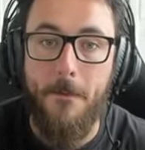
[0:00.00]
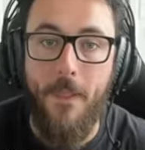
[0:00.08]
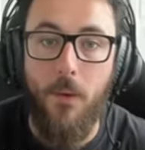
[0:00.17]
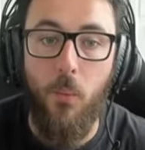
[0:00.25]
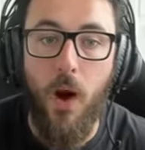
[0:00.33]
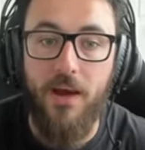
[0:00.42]

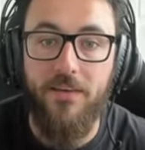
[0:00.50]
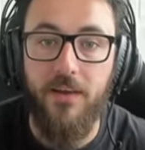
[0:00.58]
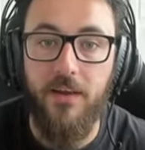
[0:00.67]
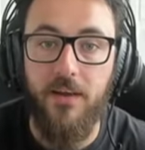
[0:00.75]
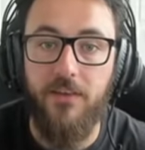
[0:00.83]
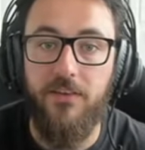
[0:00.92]

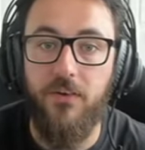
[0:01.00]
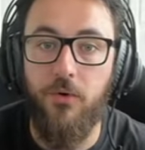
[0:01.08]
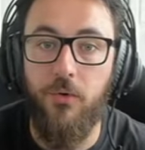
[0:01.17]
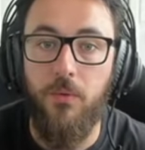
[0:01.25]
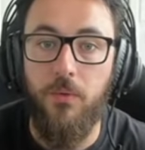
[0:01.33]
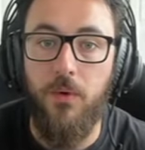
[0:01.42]
Waiting
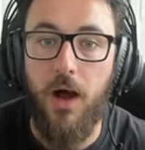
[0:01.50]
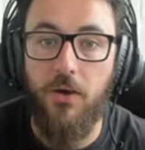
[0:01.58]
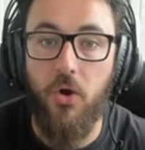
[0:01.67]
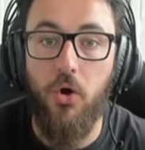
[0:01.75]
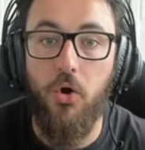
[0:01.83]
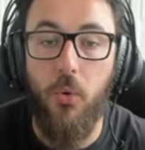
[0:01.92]
until I
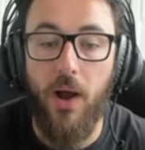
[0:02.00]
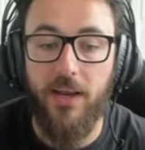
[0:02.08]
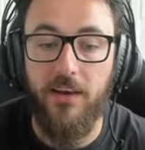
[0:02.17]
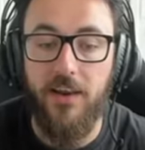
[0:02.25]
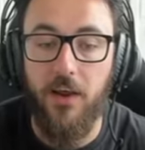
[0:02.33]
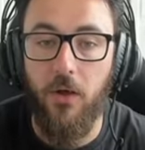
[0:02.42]
know who I
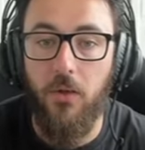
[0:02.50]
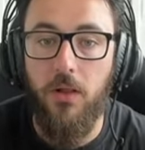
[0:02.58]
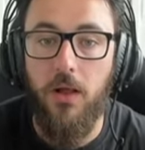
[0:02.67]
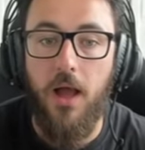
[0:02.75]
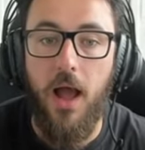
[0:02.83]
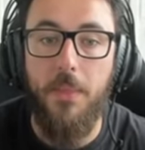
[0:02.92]
can kill,
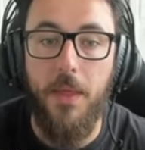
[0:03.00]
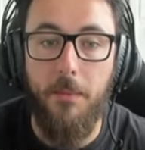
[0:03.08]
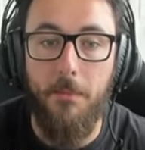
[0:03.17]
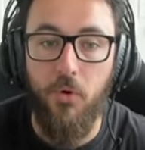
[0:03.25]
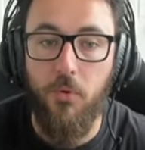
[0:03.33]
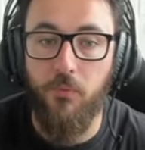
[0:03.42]
and
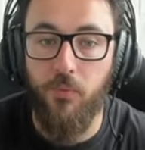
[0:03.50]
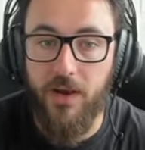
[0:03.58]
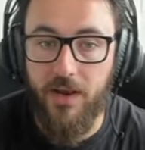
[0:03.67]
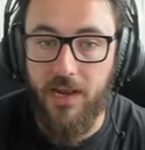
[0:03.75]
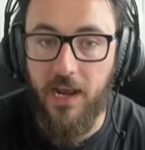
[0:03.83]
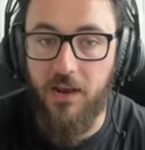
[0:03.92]
then boom,
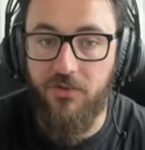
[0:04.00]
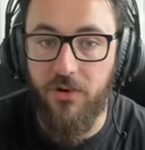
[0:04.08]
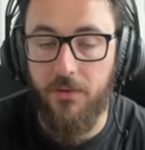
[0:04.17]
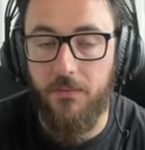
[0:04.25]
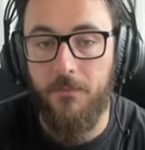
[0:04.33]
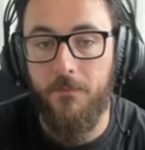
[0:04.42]

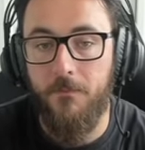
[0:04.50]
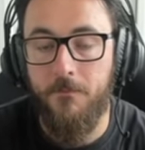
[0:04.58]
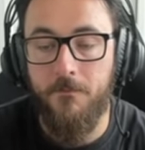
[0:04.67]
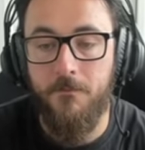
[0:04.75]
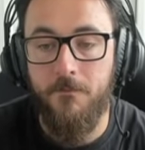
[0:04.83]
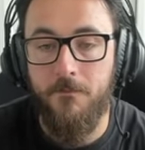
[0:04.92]
re-engaging.
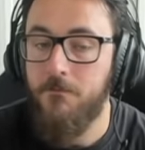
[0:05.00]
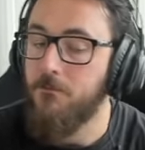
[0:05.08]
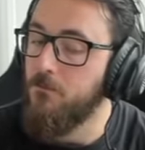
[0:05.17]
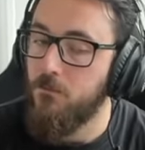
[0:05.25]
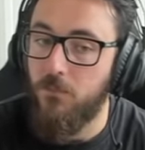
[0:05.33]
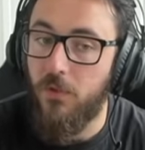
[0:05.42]

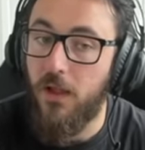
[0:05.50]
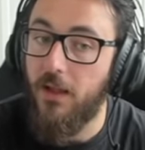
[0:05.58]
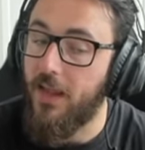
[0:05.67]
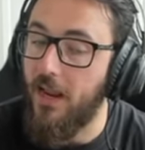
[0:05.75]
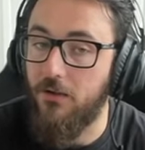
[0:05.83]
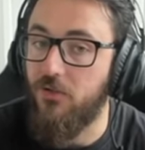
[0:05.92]

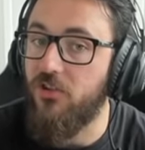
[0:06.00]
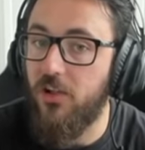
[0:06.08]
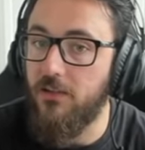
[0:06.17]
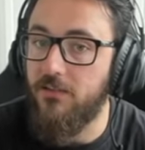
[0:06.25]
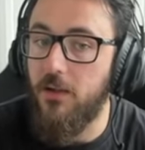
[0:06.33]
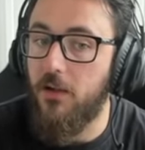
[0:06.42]
Again, just
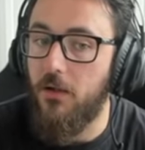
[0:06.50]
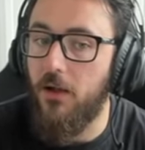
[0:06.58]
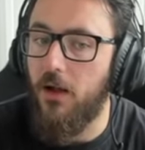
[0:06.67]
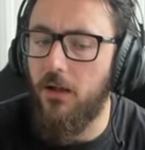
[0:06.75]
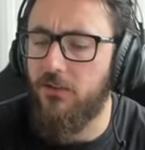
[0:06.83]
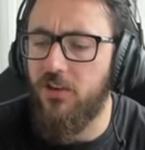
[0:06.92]
classic
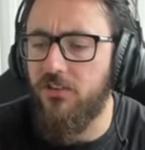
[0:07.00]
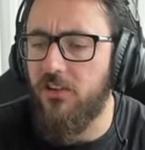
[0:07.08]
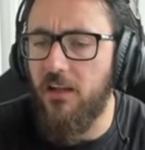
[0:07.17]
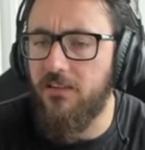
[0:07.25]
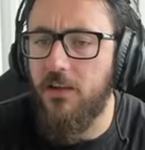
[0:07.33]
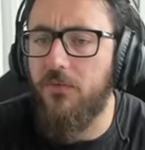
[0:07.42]
just
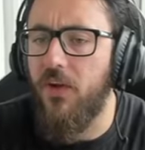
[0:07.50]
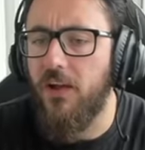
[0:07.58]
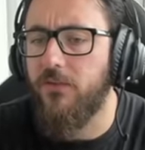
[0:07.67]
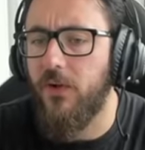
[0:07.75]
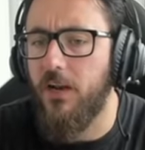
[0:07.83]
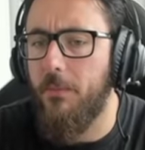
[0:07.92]
classic
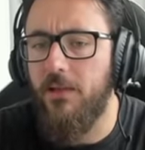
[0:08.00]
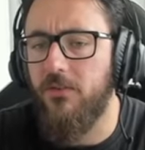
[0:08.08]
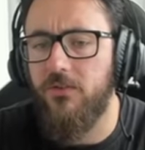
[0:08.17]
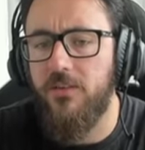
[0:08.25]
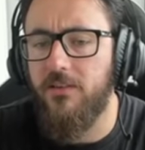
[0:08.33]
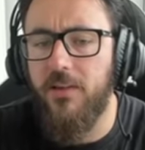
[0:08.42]
VEX
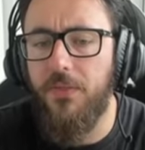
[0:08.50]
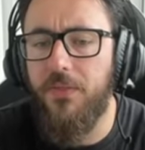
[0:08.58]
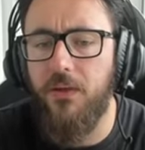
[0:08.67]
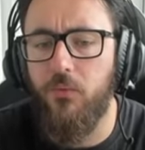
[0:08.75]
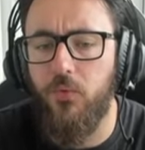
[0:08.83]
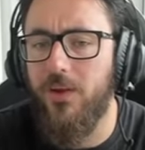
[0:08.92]
fundamentals. There's
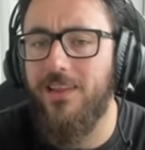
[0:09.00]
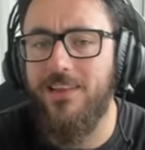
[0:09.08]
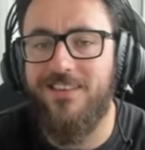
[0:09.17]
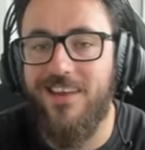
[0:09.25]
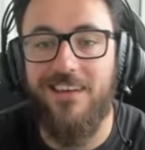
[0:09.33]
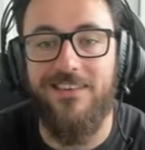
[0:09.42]
nothing really
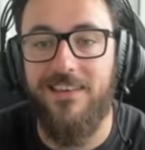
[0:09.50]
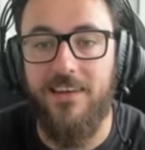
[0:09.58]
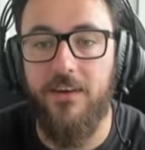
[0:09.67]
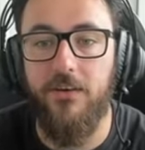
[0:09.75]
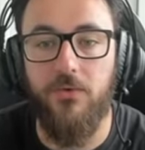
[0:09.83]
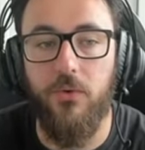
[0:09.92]
sexy
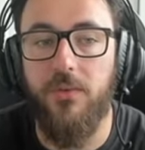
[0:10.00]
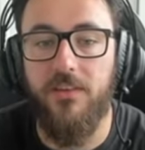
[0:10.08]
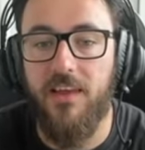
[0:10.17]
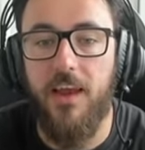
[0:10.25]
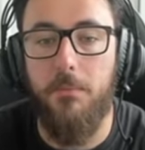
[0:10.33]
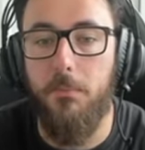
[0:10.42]
here. It's all the
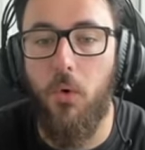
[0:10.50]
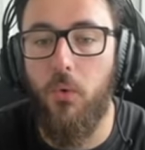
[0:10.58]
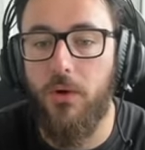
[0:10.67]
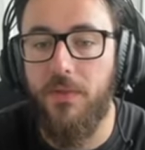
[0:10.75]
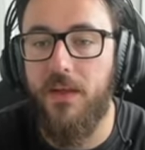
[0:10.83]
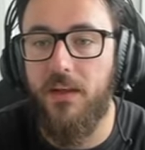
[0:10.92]
same
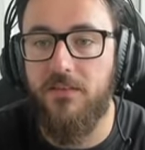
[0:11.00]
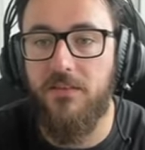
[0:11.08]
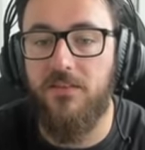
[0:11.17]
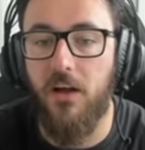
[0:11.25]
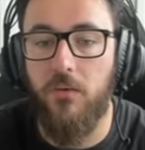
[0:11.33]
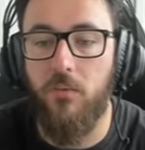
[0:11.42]
boring things
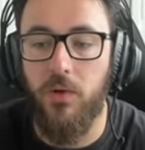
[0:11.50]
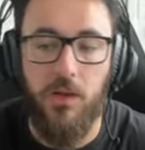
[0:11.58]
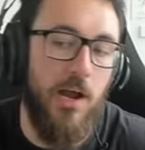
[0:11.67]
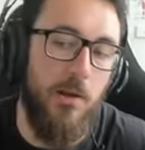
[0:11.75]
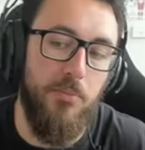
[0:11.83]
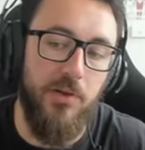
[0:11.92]
just done
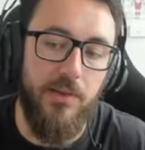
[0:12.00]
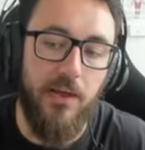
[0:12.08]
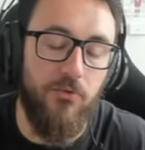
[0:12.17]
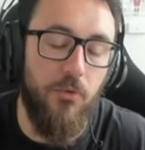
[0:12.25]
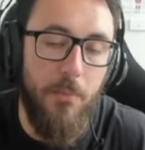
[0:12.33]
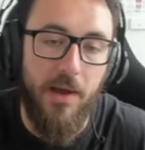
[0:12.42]
reliably.
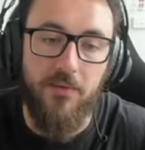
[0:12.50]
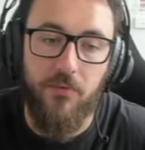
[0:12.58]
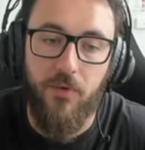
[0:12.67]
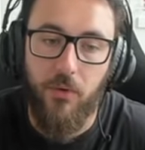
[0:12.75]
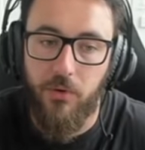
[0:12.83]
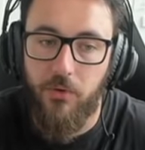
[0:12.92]
That's what makes a
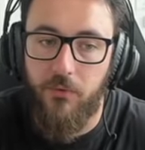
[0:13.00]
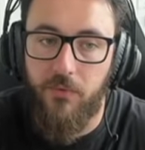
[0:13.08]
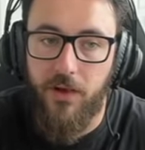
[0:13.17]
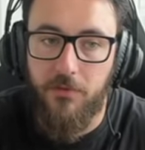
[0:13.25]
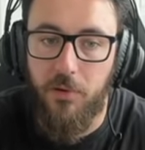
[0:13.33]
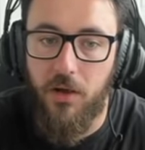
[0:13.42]
very good
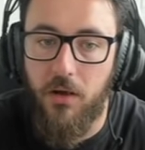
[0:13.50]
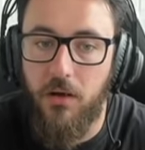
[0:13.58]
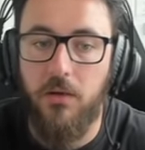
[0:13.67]
VEX player.